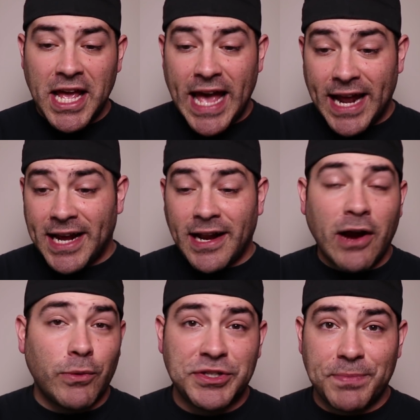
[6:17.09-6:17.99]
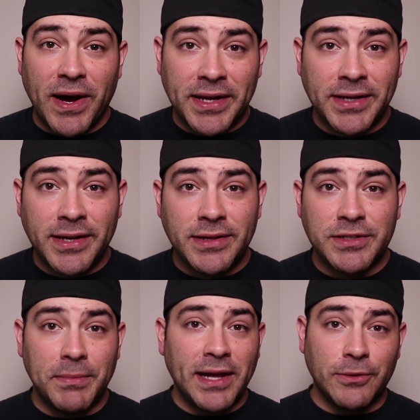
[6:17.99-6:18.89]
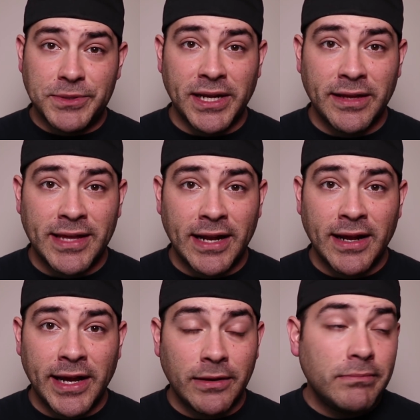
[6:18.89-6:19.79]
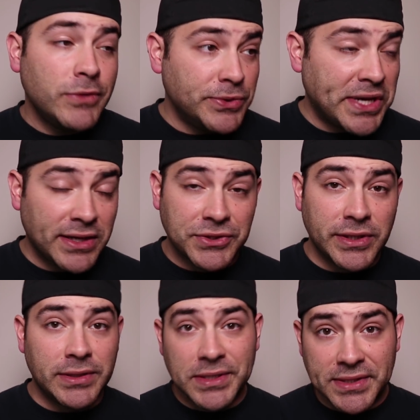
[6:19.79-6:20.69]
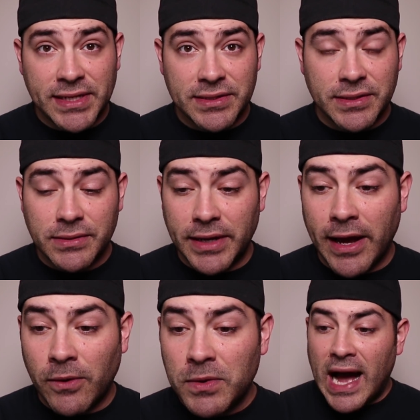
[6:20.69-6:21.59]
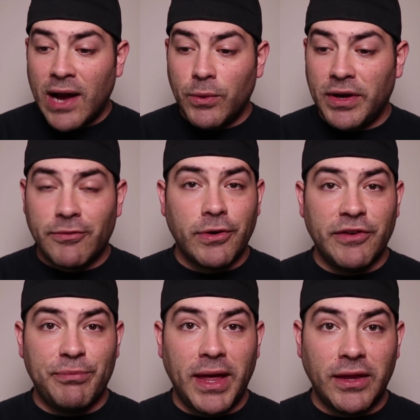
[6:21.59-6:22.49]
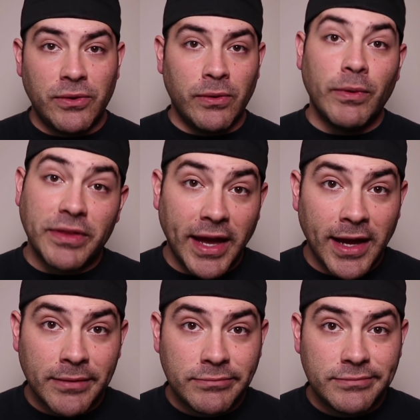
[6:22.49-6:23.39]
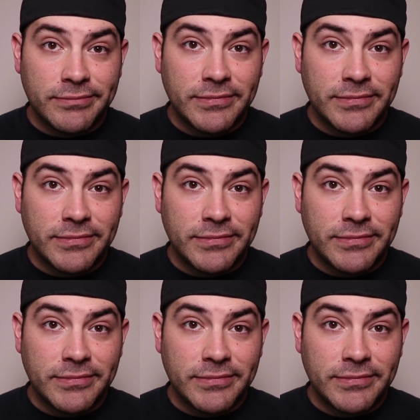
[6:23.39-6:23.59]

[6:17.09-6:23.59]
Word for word: Had I not responded to my lieutenant that night, who's actually deceased now, I would never have met Do It With Dan.